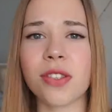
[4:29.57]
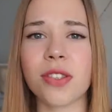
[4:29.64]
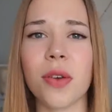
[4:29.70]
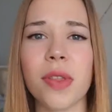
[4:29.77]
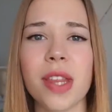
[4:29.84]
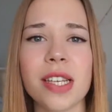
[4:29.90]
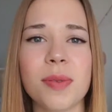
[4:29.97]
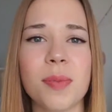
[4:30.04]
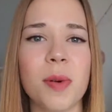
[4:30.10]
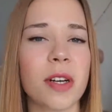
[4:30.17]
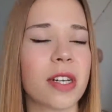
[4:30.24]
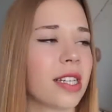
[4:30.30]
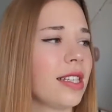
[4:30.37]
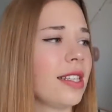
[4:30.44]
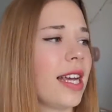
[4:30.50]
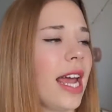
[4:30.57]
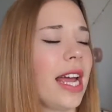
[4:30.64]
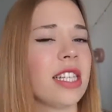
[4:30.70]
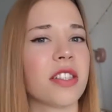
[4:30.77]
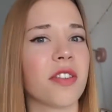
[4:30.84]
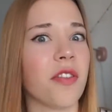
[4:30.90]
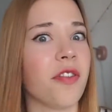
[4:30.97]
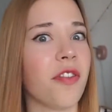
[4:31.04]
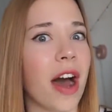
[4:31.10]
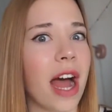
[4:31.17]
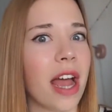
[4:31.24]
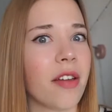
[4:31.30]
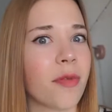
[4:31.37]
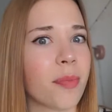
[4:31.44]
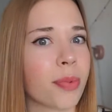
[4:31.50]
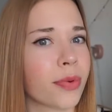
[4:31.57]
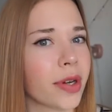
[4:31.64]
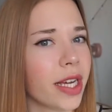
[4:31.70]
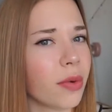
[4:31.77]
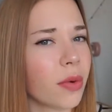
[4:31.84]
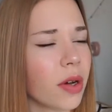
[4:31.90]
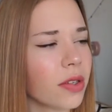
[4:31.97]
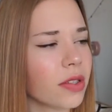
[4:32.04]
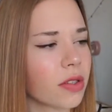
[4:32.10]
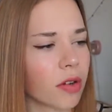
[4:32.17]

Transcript: So this book contains 5 prequels,